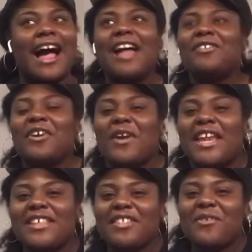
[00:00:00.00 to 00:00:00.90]
I don't know,
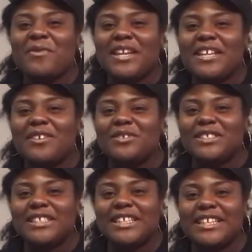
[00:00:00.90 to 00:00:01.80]
anything Whitney
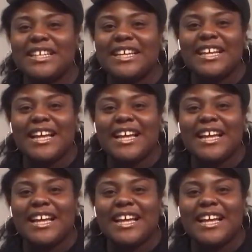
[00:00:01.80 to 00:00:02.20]
Houston